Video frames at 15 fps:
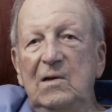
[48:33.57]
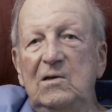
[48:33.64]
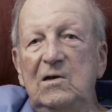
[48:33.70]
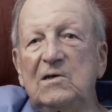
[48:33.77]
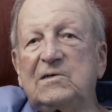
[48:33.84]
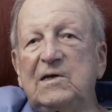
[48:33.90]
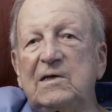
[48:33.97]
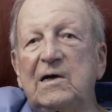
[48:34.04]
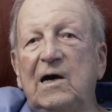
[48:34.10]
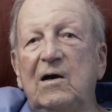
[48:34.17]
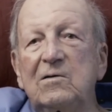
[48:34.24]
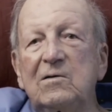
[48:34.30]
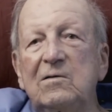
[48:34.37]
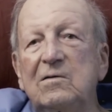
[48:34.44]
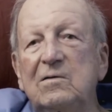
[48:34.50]
You sit
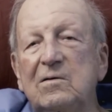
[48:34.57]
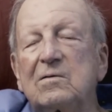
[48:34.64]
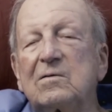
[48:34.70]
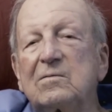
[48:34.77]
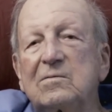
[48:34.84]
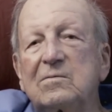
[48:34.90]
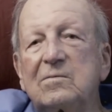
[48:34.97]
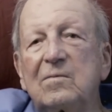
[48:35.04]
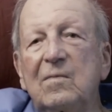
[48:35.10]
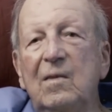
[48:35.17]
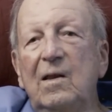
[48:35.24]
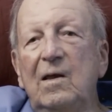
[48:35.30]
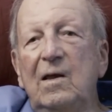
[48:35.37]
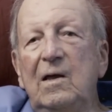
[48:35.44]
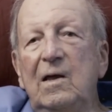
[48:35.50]
down.
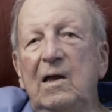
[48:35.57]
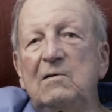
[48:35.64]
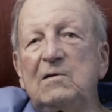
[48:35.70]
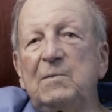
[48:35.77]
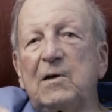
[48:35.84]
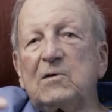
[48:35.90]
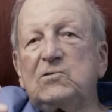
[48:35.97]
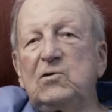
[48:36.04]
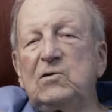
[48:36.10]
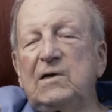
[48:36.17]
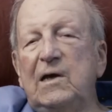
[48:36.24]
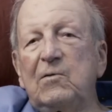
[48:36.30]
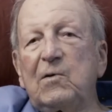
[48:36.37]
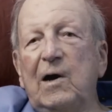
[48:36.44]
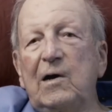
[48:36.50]
It was about a
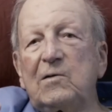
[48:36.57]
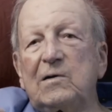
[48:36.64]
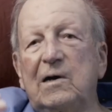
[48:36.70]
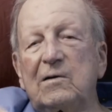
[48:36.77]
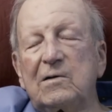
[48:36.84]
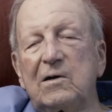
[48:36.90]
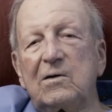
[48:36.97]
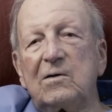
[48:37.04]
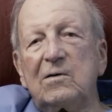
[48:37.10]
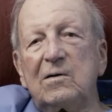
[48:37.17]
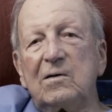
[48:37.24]
2-day ride down there.